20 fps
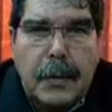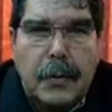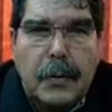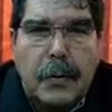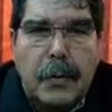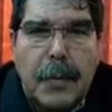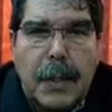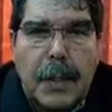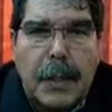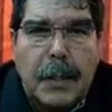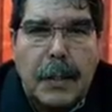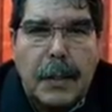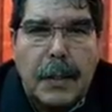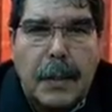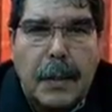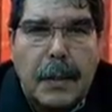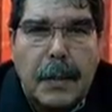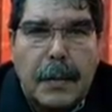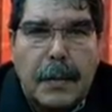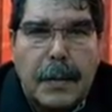to make
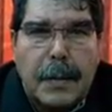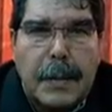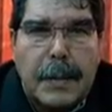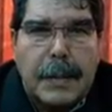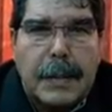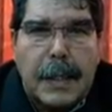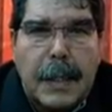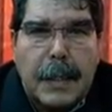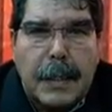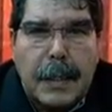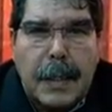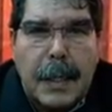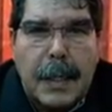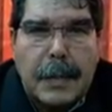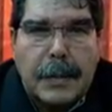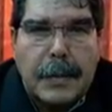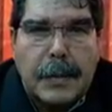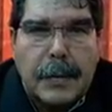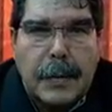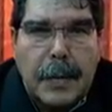these
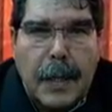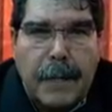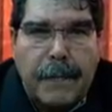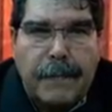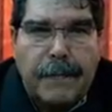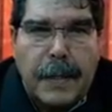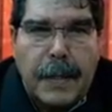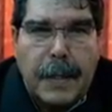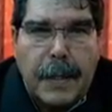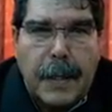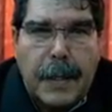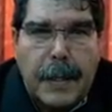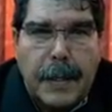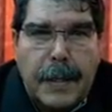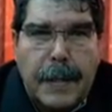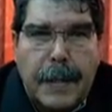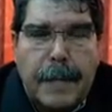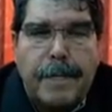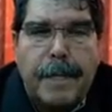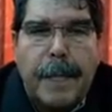attacks in Afrin
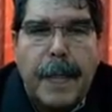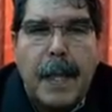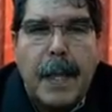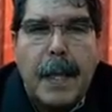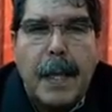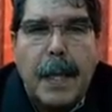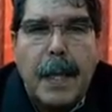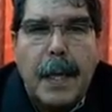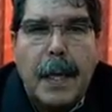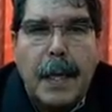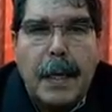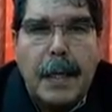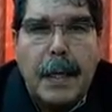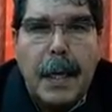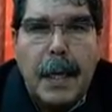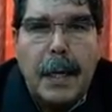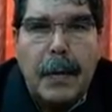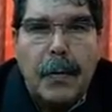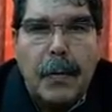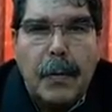area. And
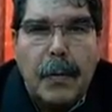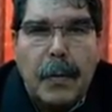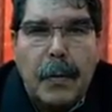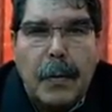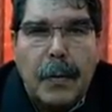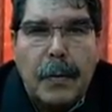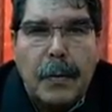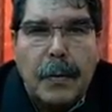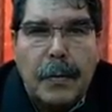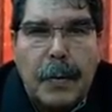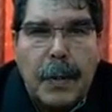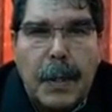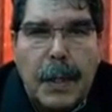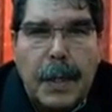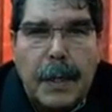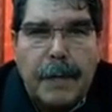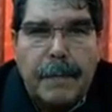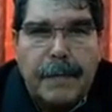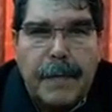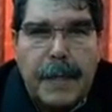now we
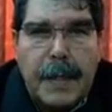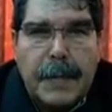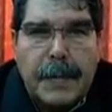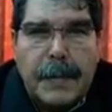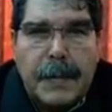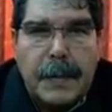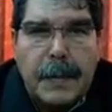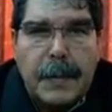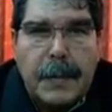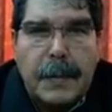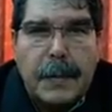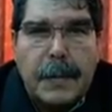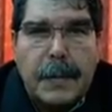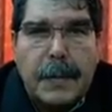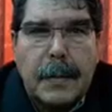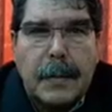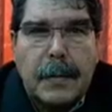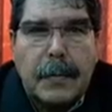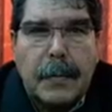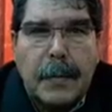are facing
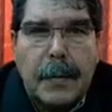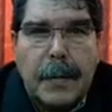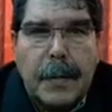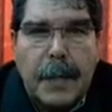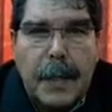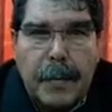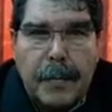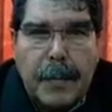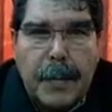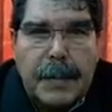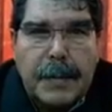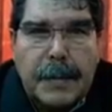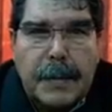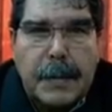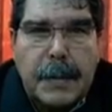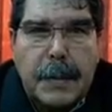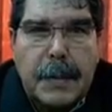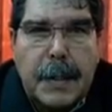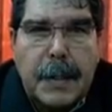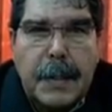with their
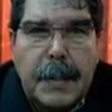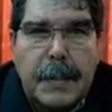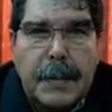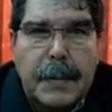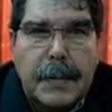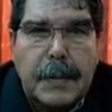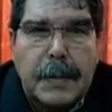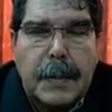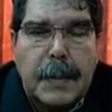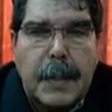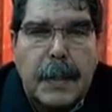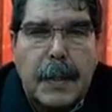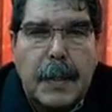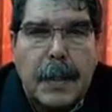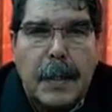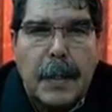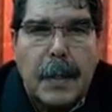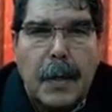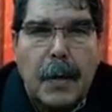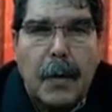mercenaries
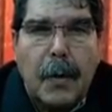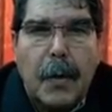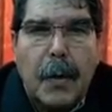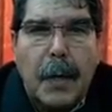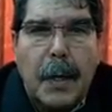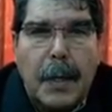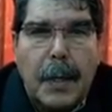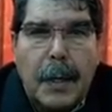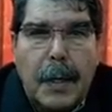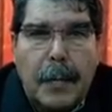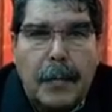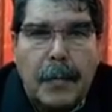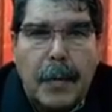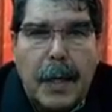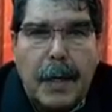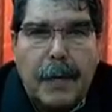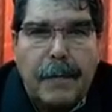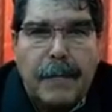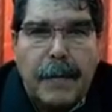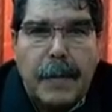all around
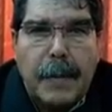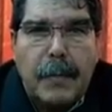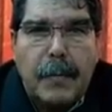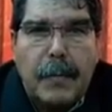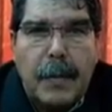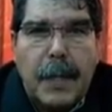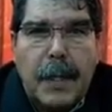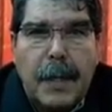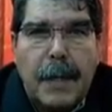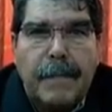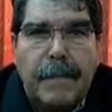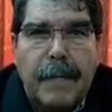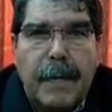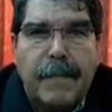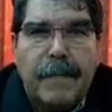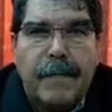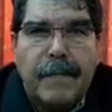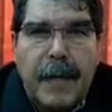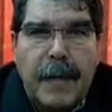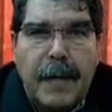Afrin. We have
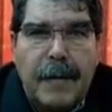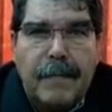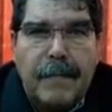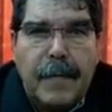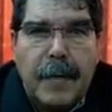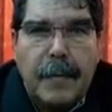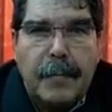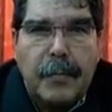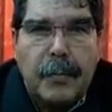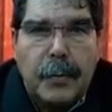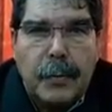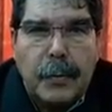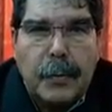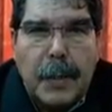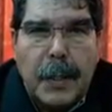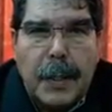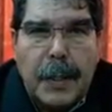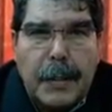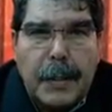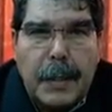a very, very
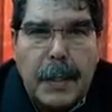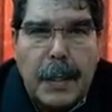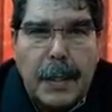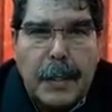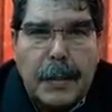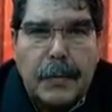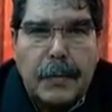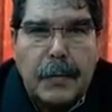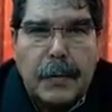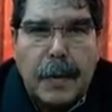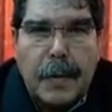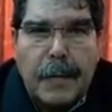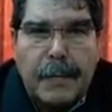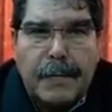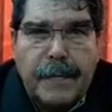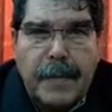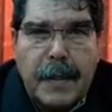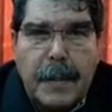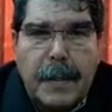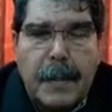brutal attacks on
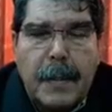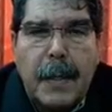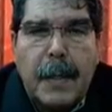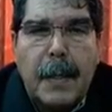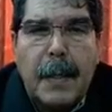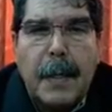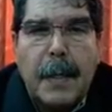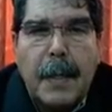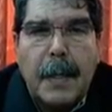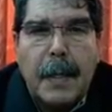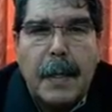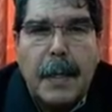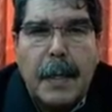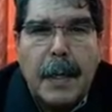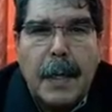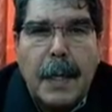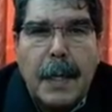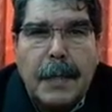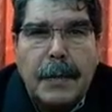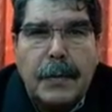Afrin.
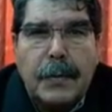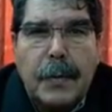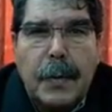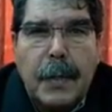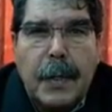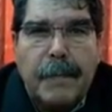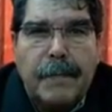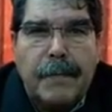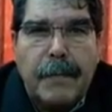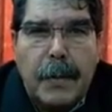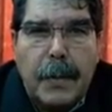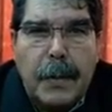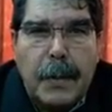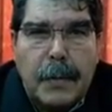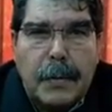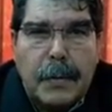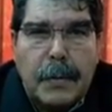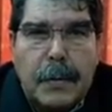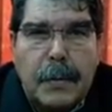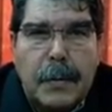As you have
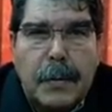heard,